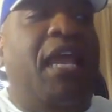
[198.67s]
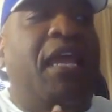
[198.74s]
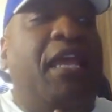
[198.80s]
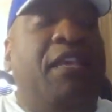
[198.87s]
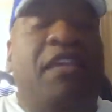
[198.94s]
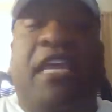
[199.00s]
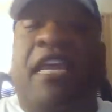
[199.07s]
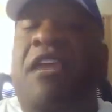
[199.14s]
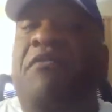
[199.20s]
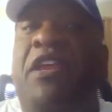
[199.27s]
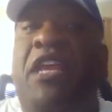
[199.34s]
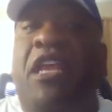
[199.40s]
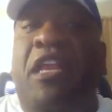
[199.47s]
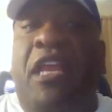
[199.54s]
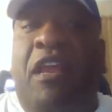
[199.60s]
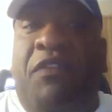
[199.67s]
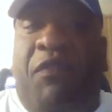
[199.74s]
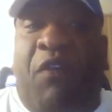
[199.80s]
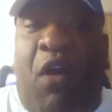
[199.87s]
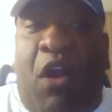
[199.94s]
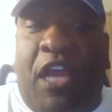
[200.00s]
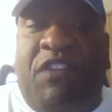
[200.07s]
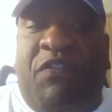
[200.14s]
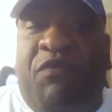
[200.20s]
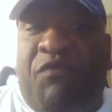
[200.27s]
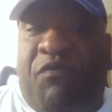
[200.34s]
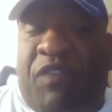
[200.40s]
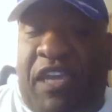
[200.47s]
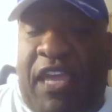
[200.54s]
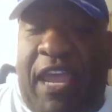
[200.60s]
And even as far as
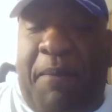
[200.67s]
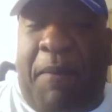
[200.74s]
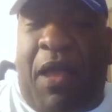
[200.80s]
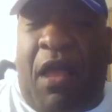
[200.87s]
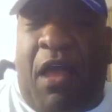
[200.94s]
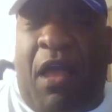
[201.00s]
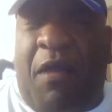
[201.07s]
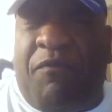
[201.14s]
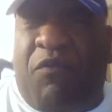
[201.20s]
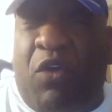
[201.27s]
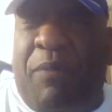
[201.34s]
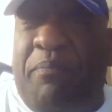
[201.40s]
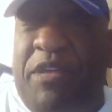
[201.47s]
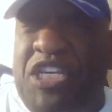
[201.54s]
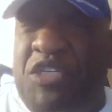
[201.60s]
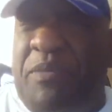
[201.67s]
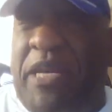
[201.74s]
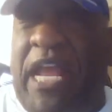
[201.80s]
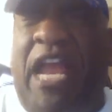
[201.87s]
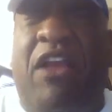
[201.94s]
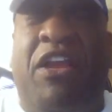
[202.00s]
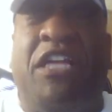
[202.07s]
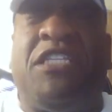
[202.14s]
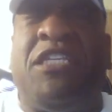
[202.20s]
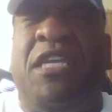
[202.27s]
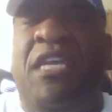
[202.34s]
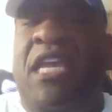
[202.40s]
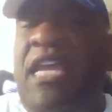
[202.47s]
Fort Benjamin Harris,